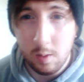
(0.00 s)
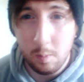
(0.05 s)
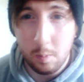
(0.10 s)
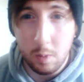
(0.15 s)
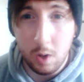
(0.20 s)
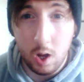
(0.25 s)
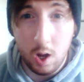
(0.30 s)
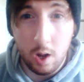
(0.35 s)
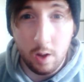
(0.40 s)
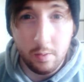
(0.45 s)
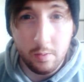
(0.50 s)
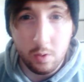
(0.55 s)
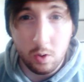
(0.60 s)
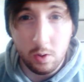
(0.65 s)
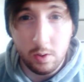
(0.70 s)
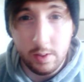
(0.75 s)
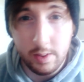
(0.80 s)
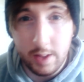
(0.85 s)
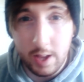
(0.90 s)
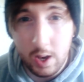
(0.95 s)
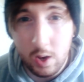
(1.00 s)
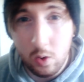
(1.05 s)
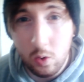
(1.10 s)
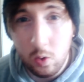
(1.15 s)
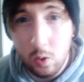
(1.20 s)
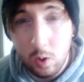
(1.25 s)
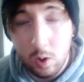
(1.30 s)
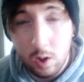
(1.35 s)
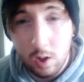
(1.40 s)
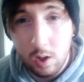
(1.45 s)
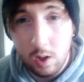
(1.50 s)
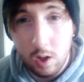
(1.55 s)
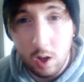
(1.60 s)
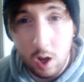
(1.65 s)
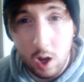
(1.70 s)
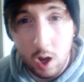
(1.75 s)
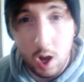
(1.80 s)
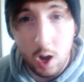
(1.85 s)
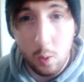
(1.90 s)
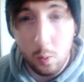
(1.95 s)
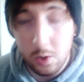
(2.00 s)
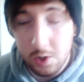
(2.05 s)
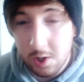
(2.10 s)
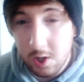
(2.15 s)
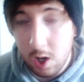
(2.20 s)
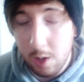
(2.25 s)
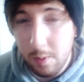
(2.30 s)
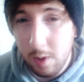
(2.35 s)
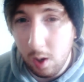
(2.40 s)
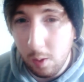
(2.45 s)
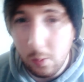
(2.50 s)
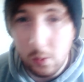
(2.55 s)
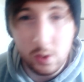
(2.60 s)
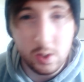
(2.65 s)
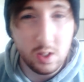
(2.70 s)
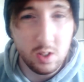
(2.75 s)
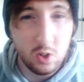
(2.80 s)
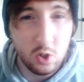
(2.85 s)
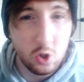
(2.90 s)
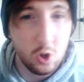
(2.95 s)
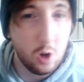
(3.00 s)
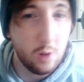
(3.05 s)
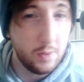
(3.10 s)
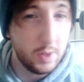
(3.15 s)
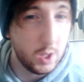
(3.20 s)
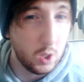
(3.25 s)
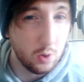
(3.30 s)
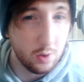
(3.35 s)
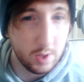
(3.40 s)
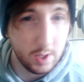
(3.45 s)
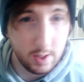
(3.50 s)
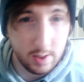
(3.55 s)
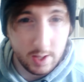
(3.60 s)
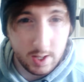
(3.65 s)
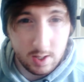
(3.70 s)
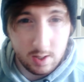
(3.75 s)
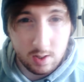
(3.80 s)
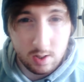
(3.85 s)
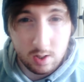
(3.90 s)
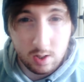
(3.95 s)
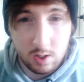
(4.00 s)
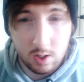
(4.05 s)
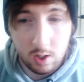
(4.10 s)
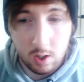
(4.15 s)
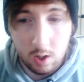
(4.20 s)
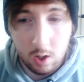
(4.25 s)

but for now we're just going to be uploading short videos like this.